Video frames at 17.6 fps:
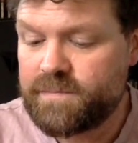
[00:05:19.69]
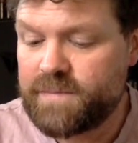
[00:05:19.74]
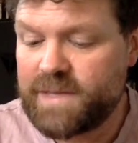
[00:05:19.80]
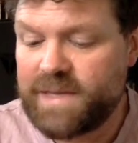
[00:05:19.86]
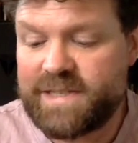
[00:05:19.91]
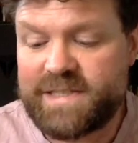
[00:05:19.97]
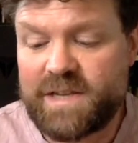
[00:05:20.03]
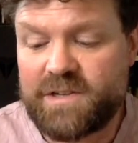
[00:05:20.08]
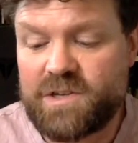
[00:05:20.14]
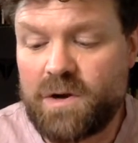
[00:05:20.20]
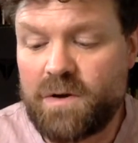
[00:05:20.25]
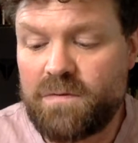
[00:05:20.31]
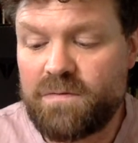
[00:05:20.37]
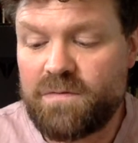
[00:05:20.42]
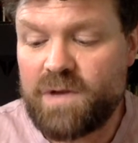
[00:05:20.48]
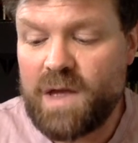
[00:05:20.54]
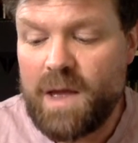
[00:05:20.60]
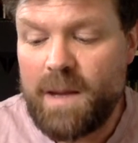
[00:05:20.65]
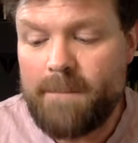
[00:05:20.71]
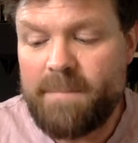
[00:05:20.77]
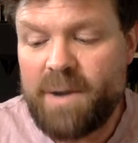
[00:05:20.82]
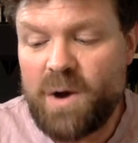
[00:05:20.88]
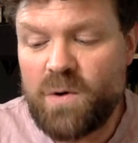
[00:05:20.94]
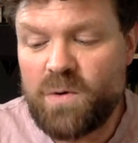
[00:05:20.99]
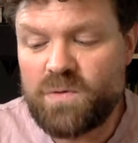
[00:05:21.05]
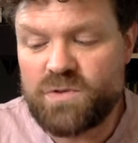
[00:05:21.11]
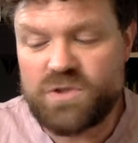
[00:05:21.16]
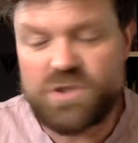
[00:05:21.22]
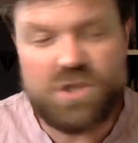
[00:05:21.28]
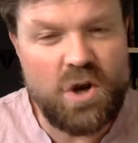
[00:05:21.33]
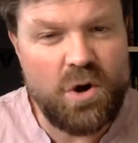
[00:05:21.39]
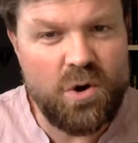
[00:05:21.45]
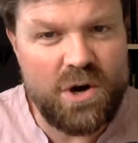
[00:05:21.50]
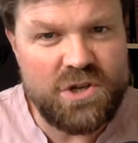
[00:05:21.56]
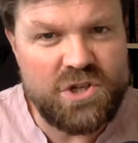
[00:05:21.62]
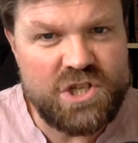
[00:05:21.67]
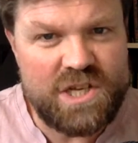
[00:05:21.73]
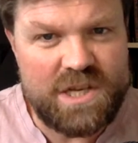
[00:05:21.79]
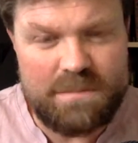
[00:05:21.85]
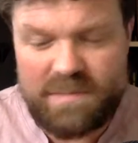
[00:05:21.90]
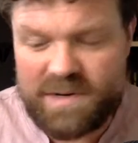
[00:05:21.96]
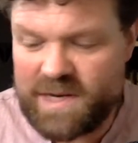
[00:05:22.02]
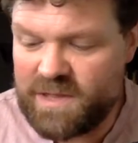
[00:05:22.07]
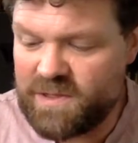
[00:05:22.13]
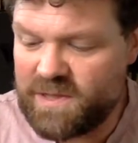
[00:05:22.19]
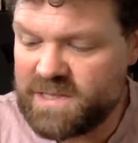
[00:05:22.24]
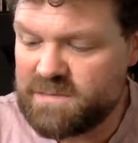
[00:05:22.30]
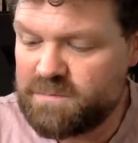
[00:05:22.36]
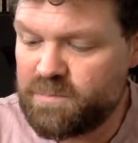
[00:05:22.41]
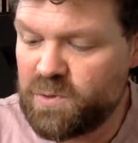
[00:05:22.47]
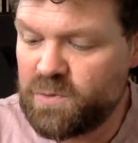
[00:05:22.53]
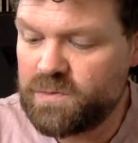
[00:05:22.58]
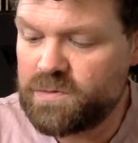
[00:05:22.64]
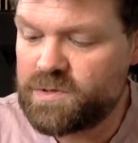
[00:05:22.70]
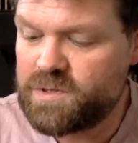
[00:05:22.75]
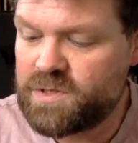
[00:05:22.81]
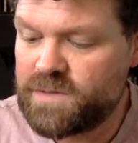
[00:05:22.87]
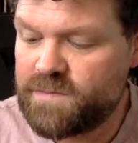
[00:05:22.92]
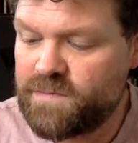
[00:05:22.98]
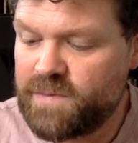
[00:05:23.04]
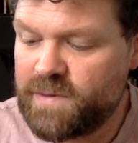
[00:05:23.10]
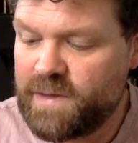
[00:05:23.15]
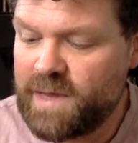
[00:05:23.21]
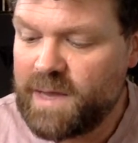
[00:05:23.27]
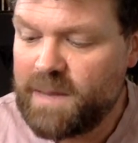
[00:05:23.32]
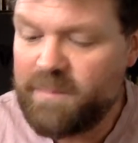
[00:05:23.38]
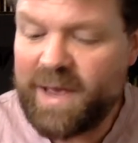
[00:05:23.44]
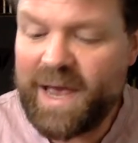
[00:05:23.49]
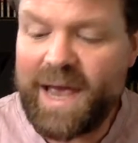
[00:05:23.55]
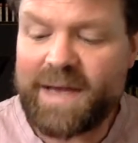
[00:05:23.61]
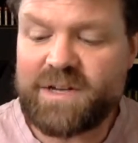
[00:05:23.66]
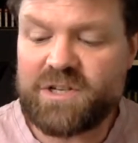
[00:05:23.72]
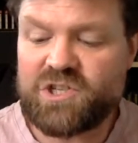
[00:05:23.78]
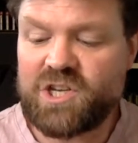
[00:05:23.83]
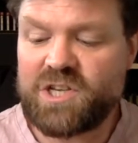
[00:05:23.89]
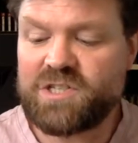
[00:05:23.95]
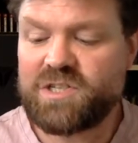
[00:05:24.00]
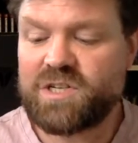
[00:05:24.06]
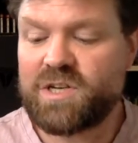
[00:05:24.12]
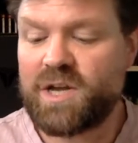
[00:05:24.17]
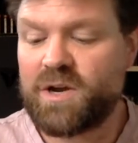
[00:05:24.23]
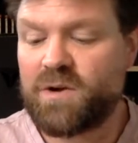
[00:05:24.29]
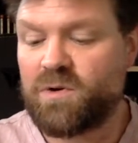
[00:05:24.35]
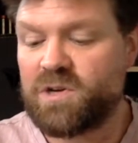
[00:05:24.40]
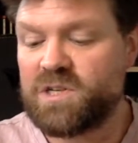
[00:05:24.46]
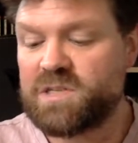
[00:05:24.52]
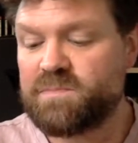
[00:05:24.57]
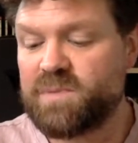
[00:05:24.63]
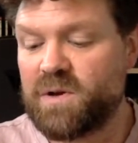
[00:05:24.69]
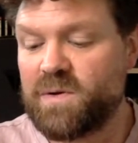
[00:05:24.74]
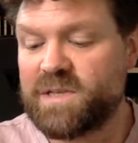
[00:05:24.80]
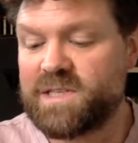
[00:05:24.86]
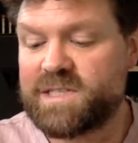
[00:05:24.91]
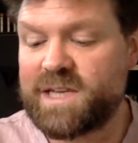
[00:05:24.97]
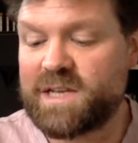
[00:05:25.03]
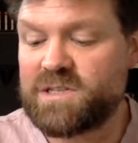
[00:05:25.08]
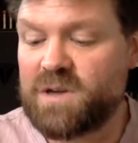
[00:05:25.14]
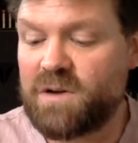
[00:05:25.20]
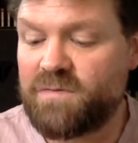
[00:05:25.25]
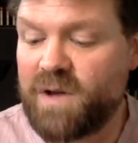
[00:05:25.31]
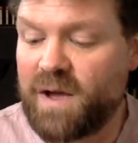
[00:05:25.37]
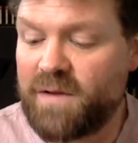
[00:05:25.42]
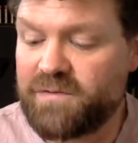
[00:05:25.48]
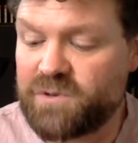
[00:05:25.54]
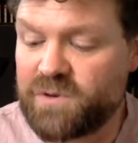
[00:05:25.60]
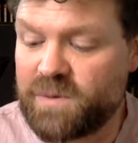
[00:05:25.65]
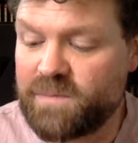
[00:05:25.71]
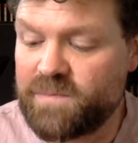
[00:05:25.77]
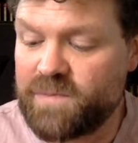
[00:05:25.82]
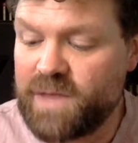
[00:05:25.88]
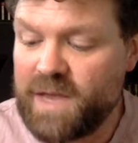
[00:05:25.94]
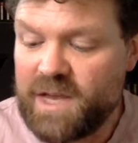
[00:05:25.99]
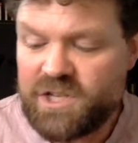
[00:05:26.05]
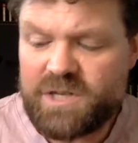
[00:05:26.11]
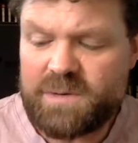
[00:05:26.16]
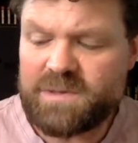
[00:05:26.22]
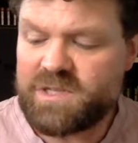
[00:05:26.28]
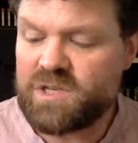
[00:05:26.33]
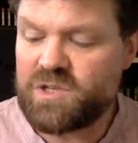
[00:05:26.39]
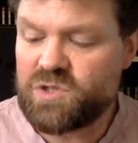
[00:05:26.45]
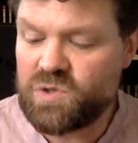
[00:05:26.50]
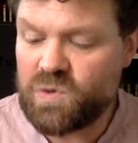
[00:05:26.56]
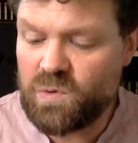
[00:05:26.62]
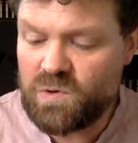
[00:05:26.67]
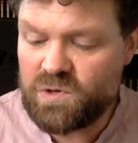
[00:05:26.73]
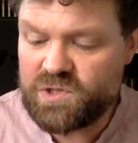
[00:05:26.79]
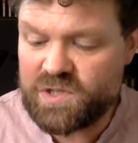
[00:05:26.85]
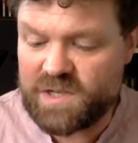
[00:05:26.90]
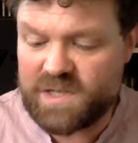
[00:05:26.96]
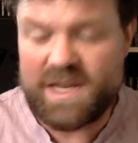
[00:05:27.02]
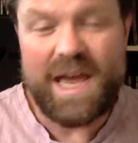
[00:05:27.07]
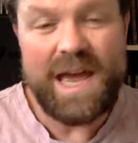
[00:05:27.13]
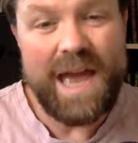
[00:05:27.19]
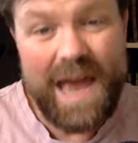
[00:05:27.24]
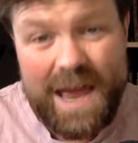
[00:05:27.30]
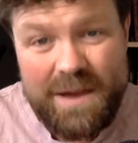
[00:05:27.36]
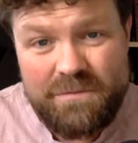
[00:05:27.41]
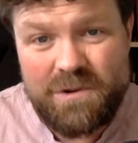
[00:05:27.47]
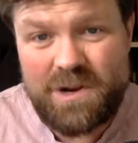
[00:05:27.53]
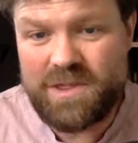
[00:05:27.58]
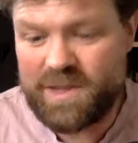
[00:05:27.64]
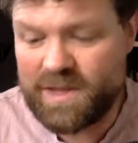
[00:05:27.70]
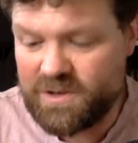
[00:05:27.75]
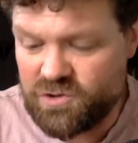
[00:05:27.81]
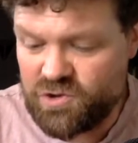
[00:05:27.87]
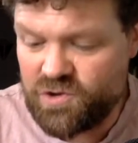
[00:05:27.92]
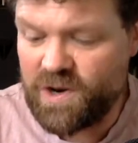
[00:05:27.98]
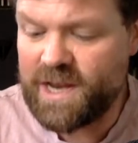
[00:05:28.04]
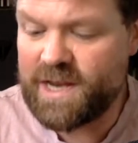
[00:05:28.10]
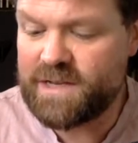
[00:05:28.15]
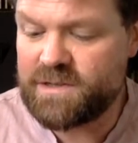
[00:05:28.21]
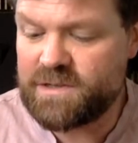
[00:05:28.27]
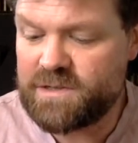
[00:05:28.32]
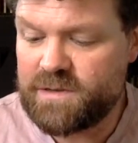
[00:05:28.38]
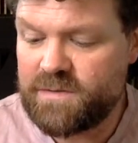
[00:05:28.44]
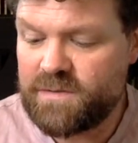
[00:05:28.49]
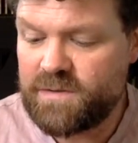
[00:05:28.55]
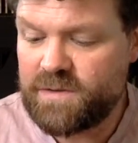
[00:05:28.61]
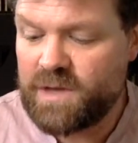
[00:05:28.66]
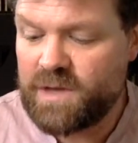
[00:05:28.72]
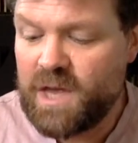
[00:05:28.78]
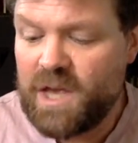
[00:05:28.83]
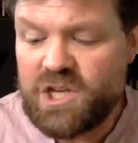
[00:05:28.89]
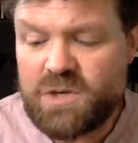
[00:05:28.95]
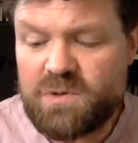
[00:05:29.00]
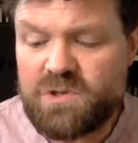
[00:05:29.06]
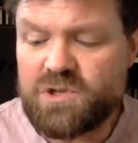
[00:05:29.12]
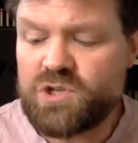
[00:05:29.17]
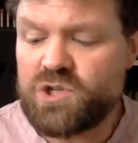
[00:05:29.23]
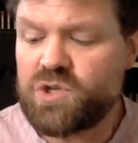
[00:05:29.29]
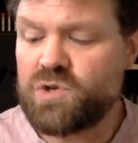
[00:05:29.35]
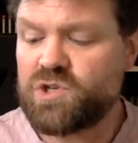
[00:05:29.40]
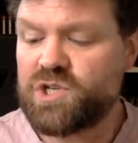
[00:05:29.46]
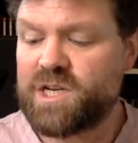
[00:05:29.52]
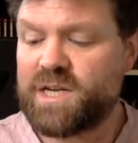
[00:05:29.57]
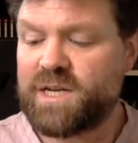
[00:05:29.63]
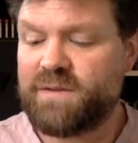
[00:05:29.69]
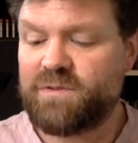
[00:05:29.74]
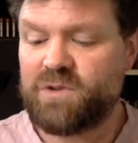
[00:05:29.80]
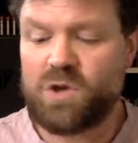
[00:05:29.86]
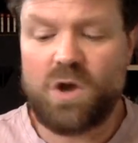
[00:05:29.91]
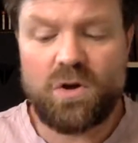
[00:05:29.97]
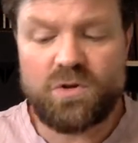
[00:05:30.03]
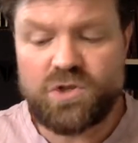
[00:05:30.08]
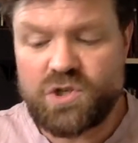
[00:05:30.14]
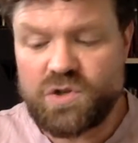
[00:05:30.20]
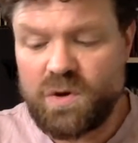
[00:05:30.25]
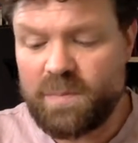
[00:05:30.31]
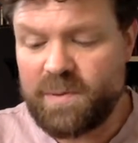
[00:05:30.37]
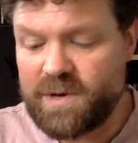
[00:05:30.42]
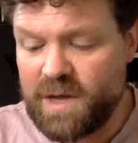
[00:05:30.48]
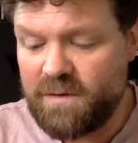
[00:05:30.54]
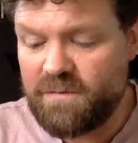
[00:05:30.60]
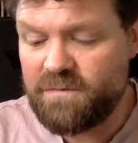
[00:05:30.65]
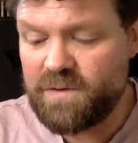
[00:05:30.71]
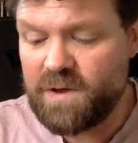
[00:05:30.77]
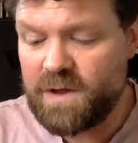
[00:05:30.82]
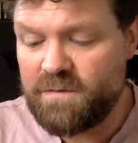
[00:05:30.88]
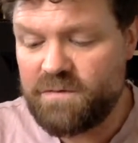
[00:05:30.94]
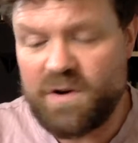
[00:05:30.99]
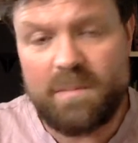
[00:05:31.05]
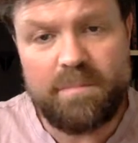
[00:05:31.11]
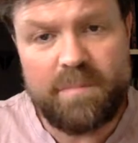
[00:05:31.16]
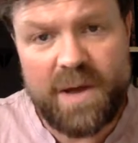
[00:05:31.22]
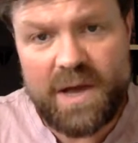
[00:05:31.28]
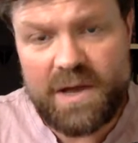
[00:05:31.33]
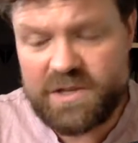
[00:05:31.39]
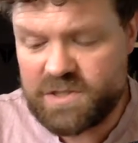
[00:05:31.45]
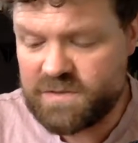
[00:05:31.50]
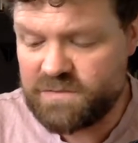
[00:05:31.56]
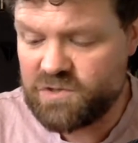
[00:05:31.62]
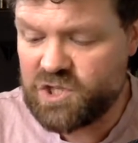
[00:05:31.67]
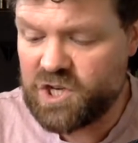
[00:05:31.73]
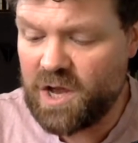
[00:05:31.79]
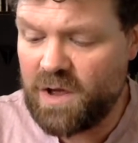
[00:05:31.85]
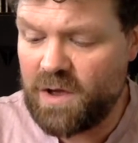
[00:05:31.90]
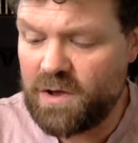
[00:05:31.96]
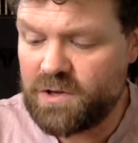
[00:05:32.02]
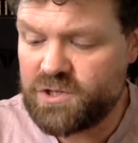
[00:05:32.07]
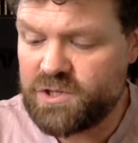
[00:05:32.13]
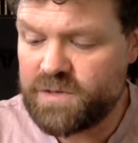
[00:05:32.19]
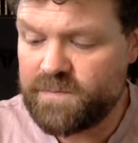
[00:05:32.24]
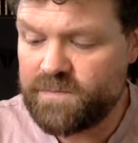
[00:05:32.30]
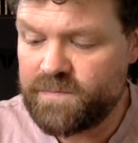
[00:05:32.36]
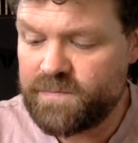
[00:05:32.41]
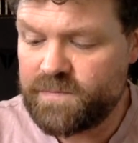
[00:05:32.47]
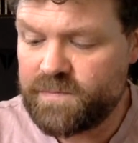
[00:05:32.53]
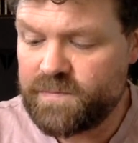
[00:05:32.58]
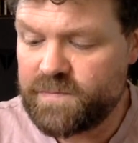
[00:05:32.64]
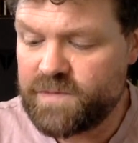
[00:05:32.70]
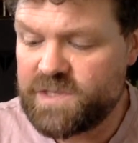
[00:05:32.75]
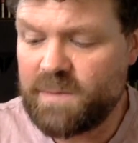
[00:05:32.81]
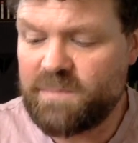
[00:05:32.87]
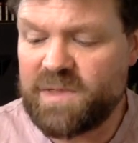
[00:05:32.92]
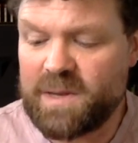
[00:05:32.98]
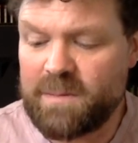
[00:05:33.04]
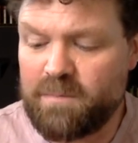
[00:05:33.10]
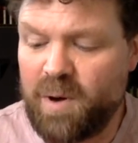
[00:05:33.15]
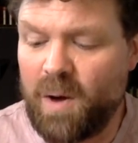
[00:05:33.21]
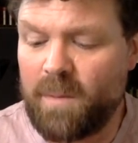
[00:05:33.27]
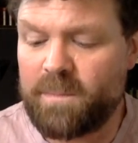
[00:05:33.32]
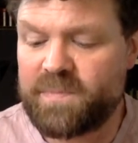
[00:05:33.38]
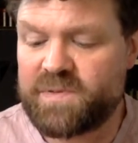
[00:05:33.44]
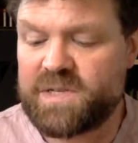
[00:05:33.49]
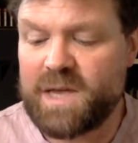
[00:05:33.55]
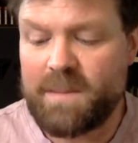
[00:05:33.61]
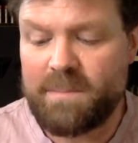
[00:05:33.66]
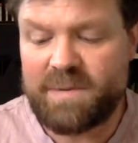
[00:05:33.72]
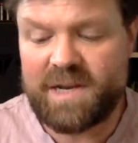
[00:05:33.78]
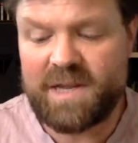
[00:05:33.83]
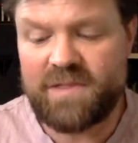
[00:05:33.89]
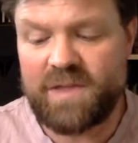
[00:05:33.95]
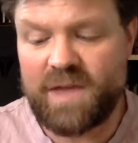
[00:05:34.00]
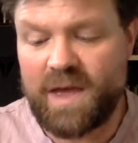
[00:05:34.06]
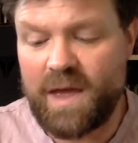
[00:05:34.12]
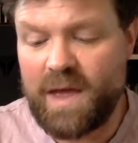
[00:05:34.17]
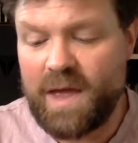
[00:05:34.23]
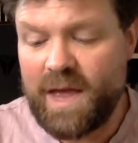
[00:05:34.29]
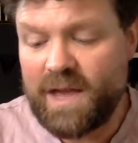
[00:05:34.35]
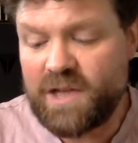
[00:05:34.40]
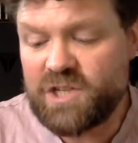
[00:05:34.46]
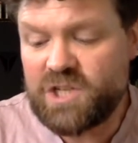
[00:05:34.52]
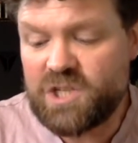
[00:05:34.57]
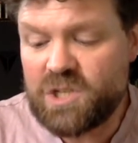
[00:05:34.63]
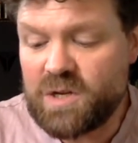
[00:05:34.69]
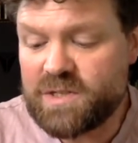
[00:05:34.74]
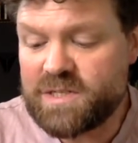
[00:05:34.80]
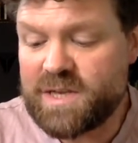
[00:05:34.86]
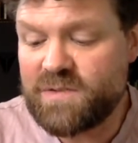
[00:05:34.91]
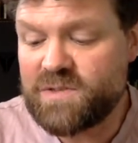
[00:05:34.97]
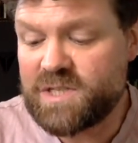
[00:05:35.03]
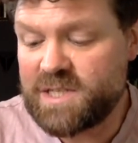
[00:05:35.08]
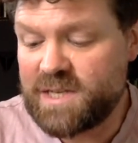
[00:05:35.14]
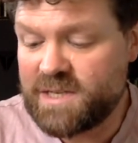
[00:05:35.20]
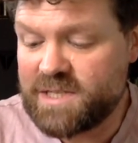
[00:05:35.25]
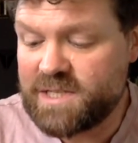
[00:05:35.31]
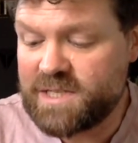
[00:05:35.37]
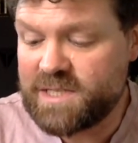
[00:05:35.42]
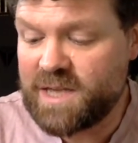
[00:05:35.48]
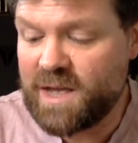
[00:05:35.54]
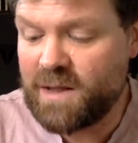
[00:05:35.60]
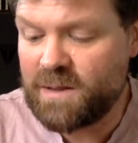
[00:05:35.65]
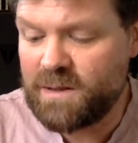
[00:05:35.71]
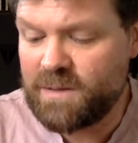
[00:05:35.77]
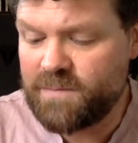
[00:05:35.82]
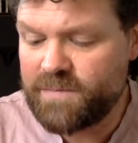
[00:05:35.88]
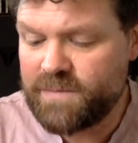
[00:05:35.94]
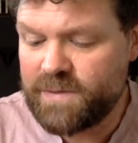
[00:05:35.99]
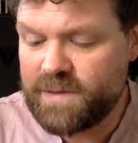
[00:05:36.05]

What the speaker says: He set off, bones crunching beneath his boots. Pan adjusted her crossbow and set off after him. She was exhausted, everything drained. She wasn't sure she could even conjure up enough for a burst of charge. Something popped beneath her, and she looked down to see a skull.